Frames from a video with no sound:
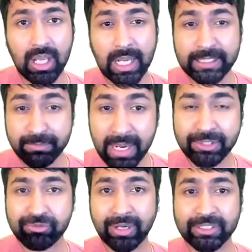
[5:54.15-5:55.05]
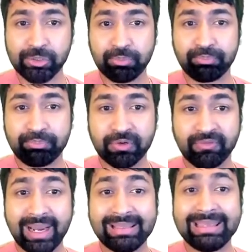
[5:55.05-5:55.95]
it may try to
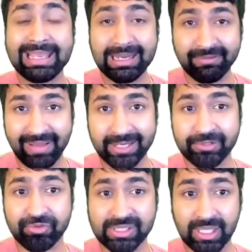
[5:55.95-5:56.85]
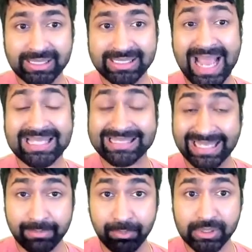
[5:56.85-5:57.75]
provide the invalid results as
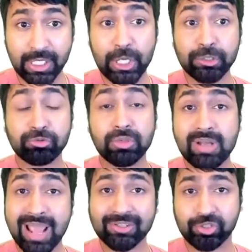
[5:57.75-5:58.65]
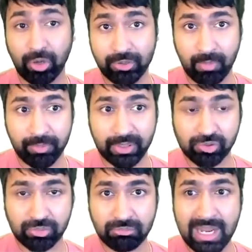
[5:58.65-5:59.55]
input to the next join
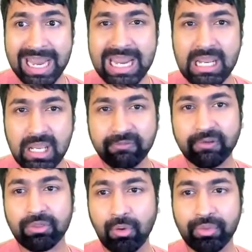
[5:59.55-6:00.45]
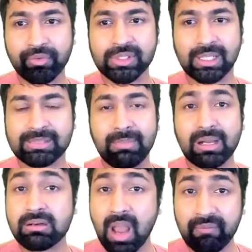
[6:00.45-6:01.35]
operation, even though the results
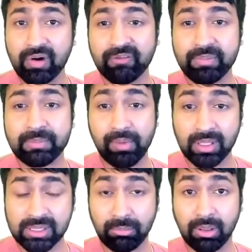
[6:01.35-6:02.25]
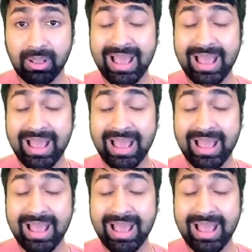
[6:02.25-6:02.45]
might never have been possible